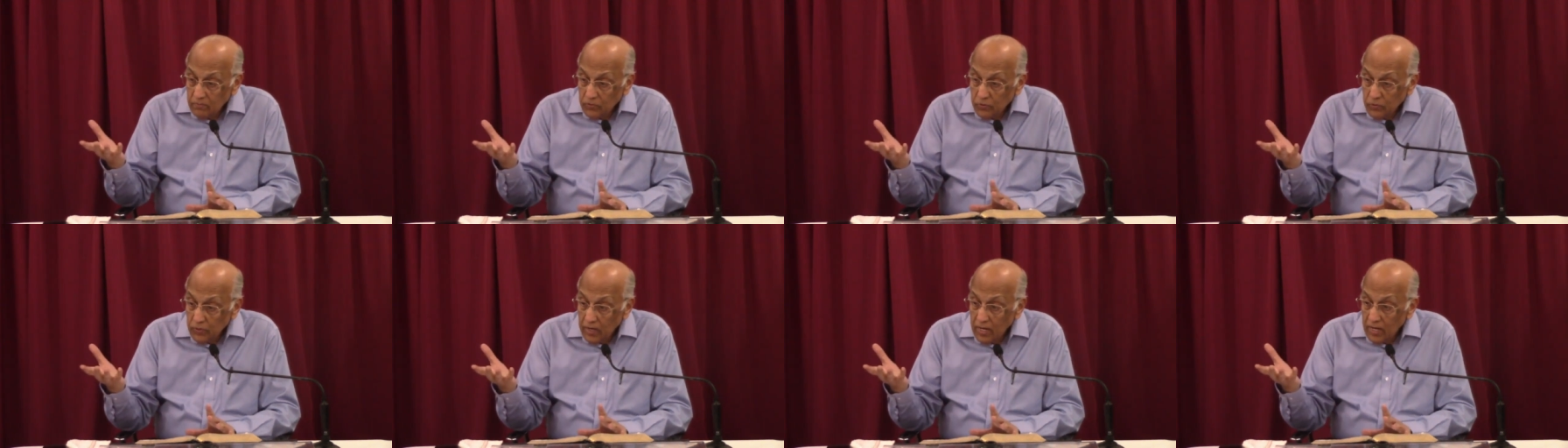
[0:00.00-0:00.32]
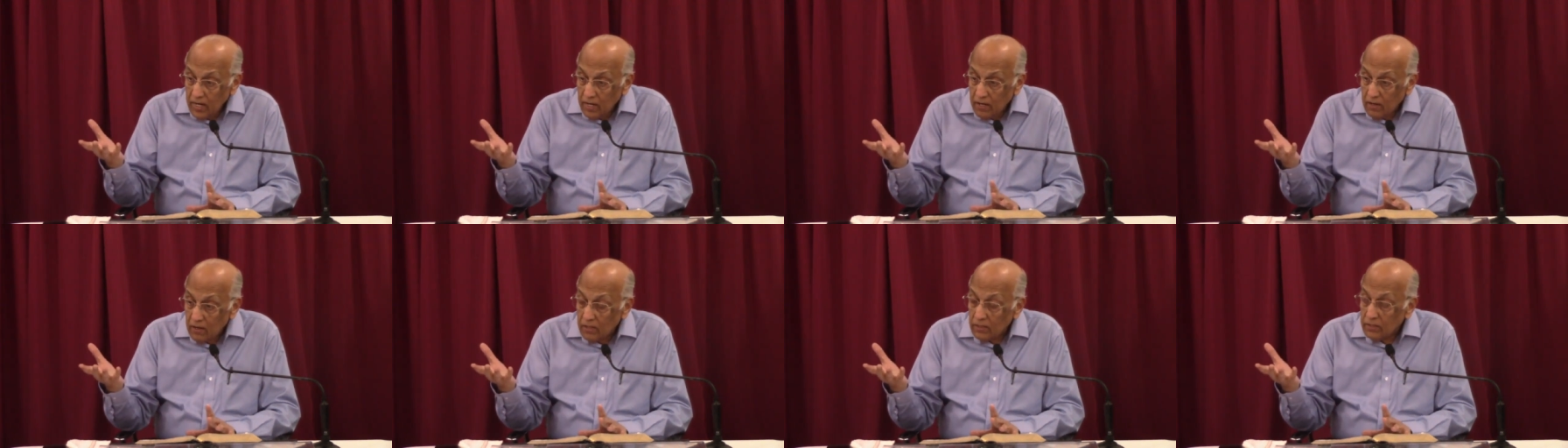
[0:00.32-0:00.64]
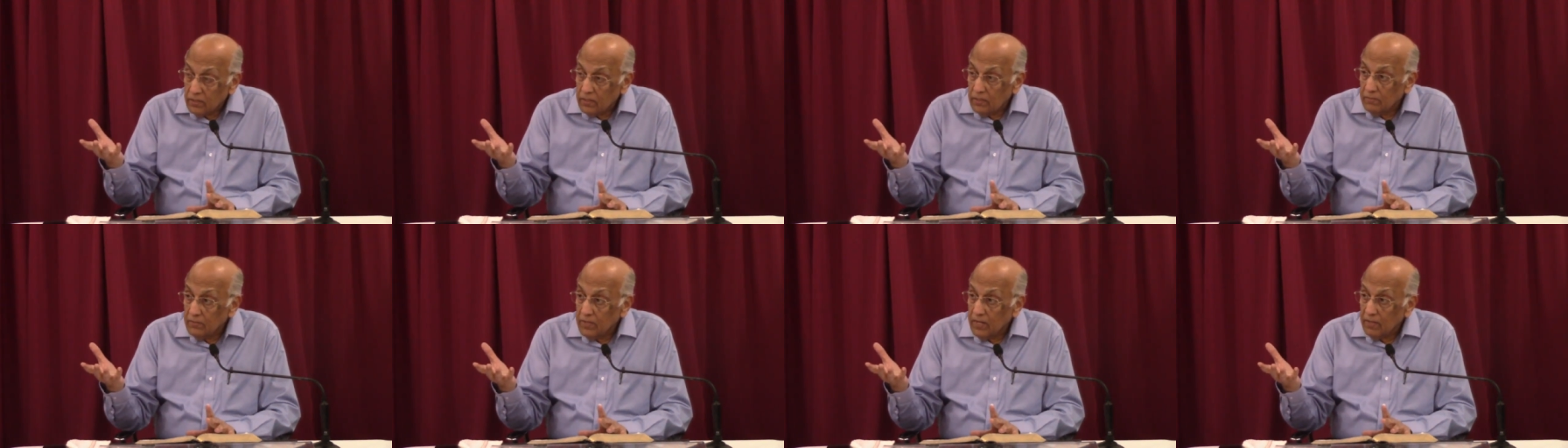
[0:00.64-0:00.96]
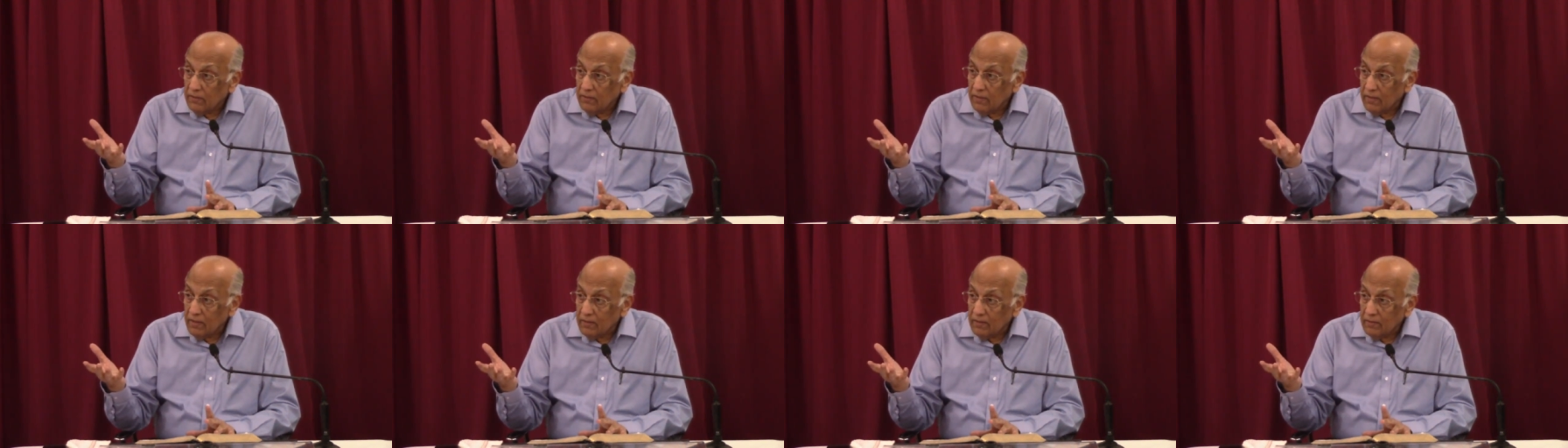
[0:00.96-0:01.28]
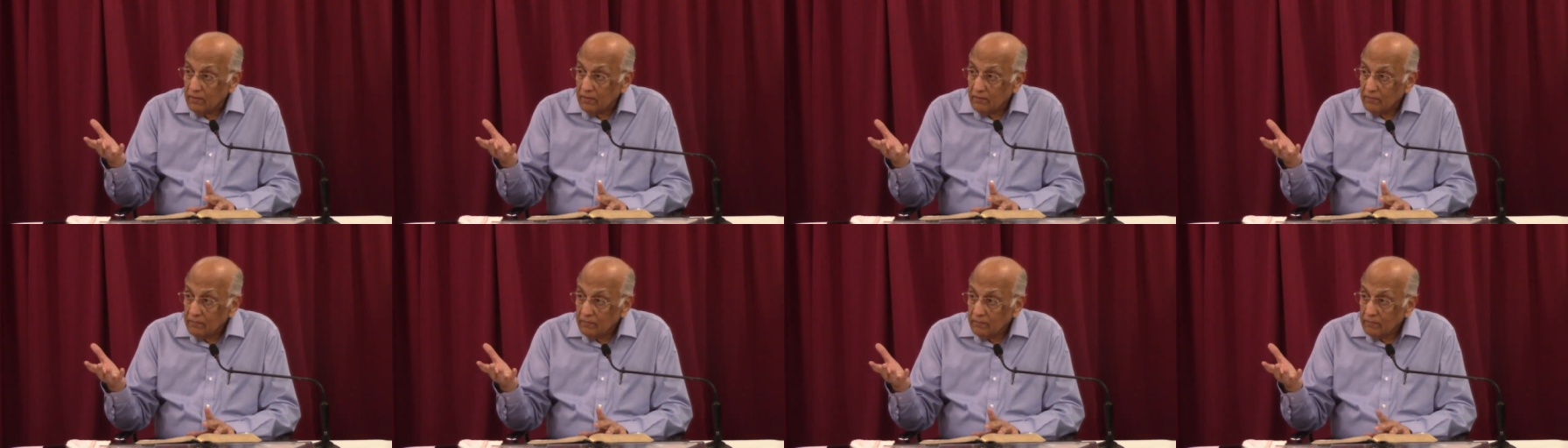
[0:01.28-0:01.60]
really cost them nothing.
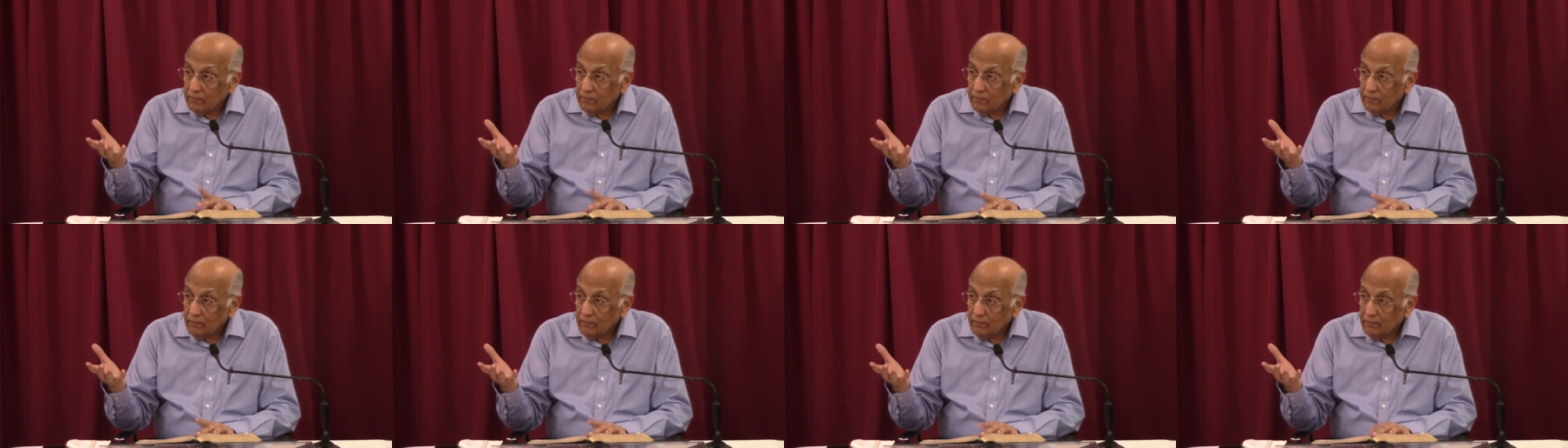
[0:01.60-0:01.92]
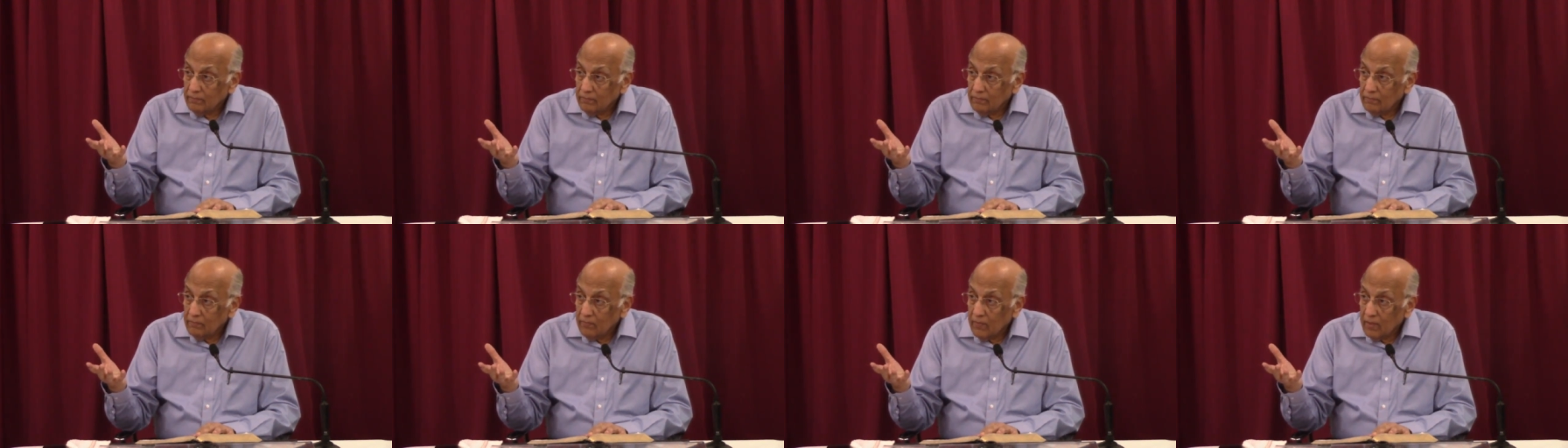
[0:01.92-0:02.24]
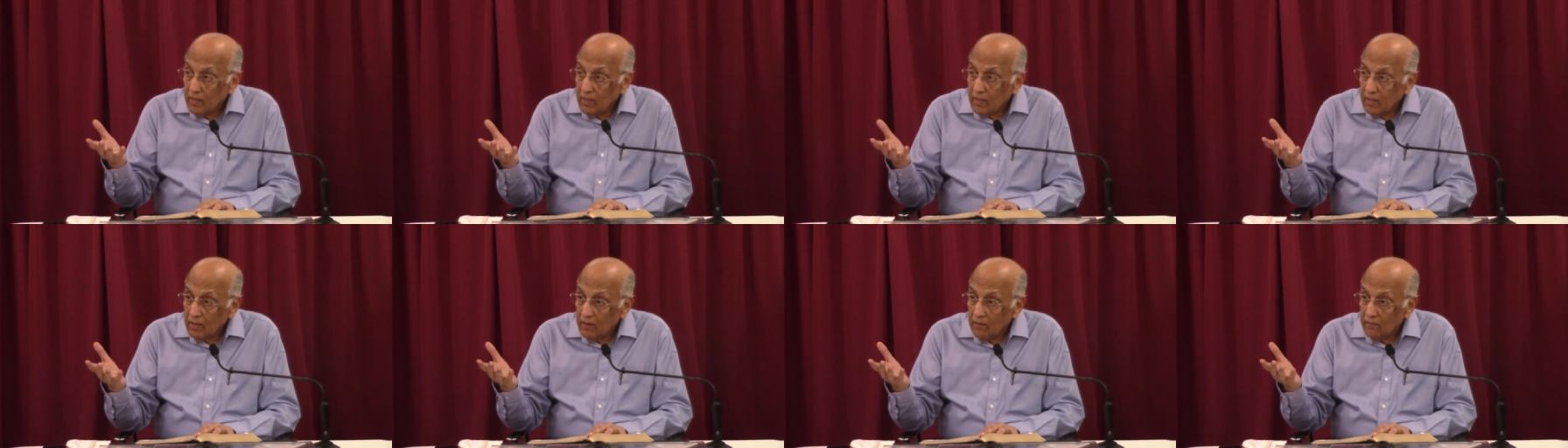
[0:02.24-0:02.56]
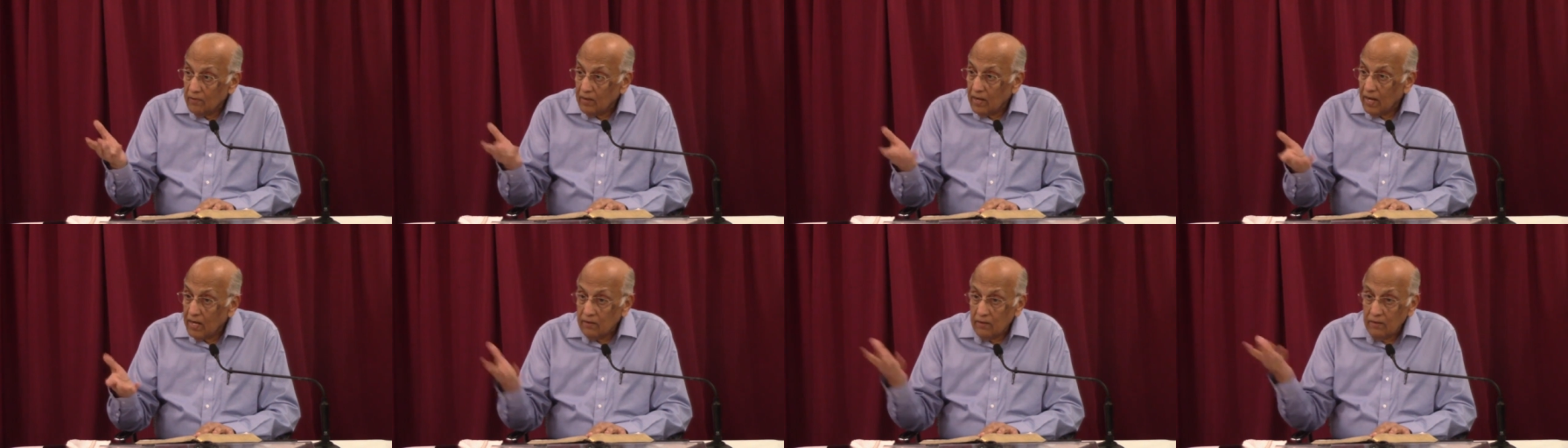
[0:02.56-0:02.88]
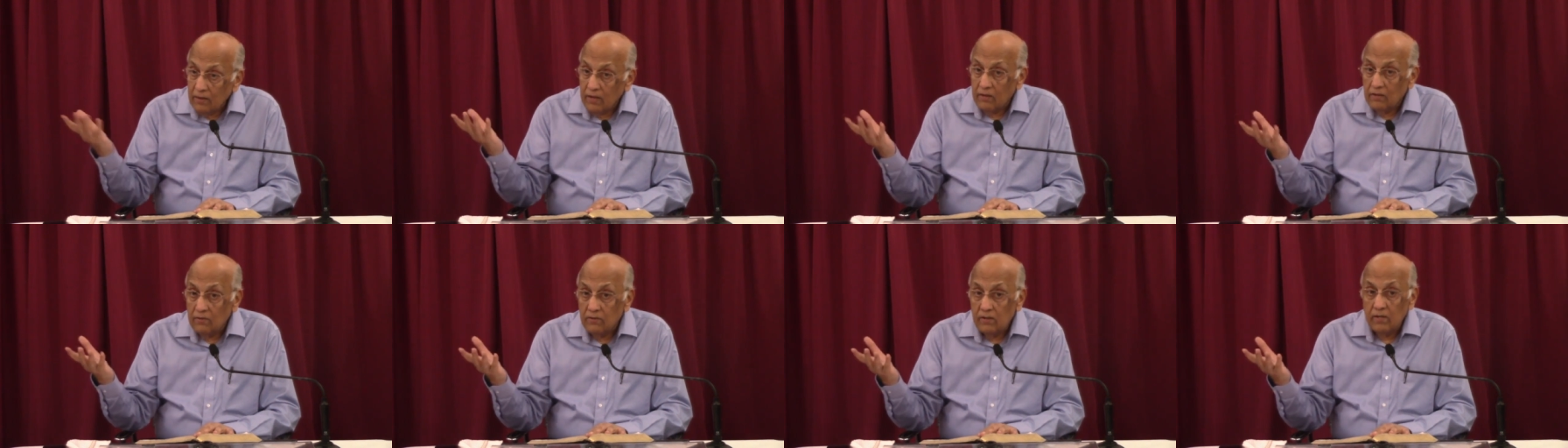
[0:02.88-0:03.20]
They were glad to
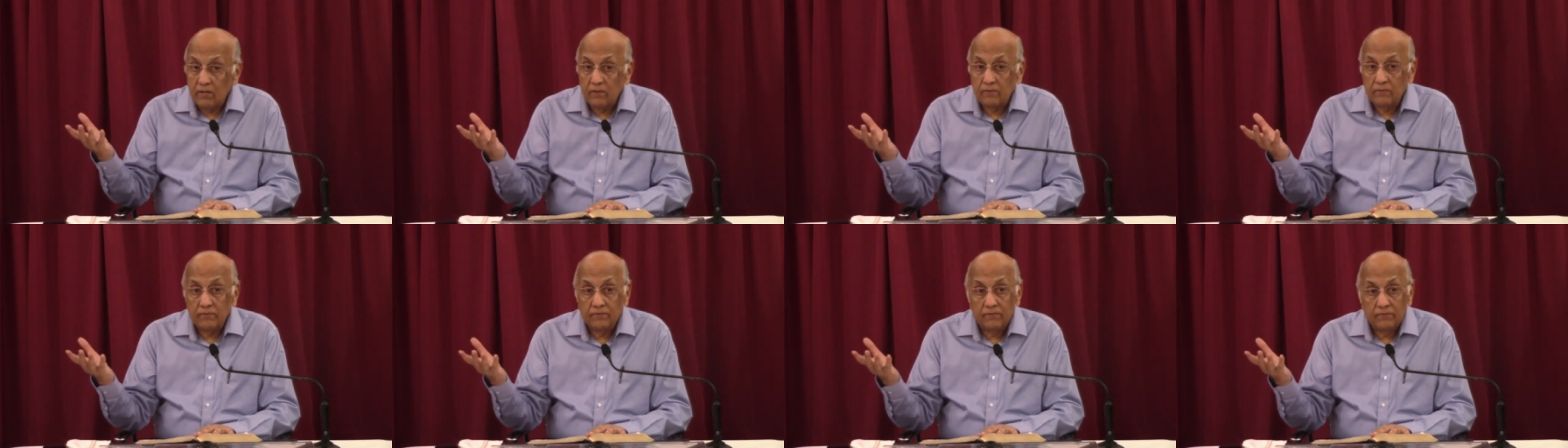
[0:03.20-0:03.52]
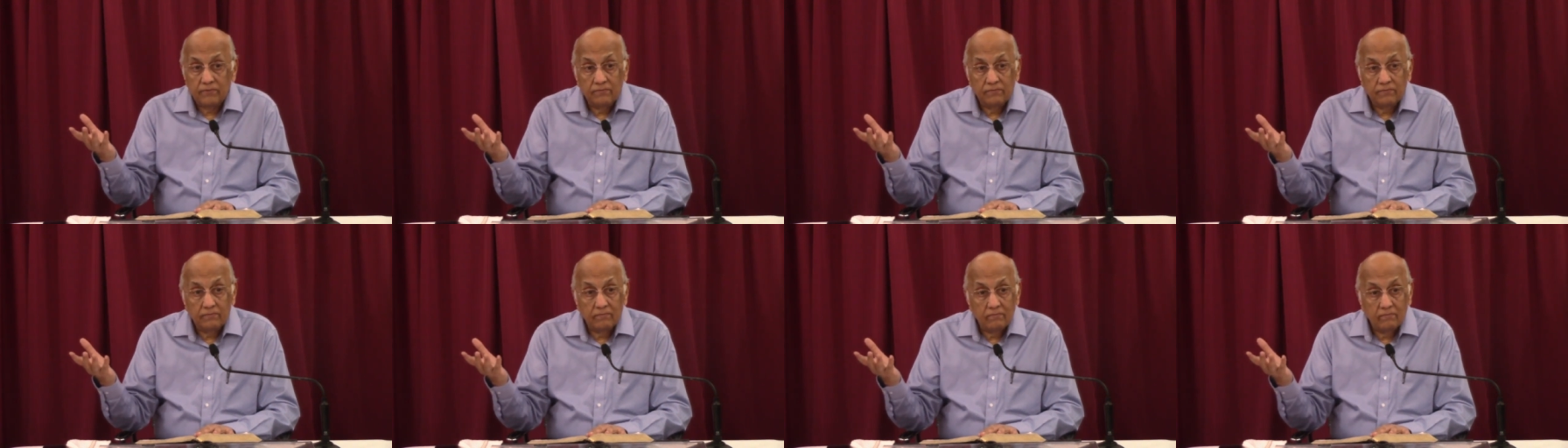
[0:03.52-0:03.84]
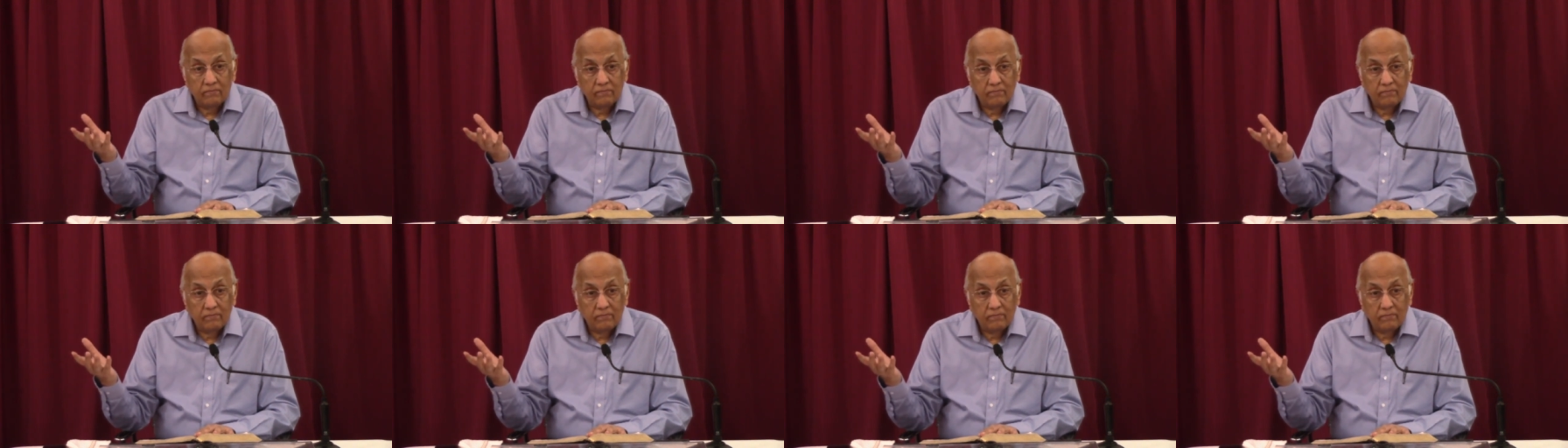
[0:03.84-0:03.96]
get rid of